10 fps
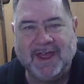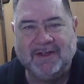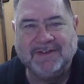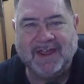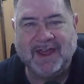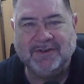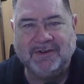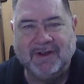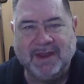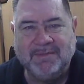downtown
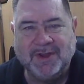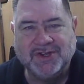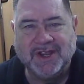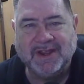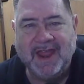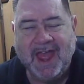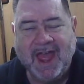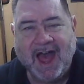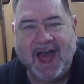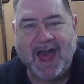Durand, Michigan.
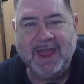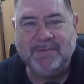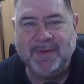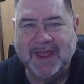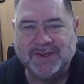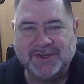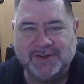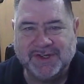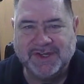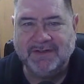I'm
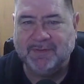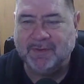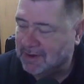Pastor Steve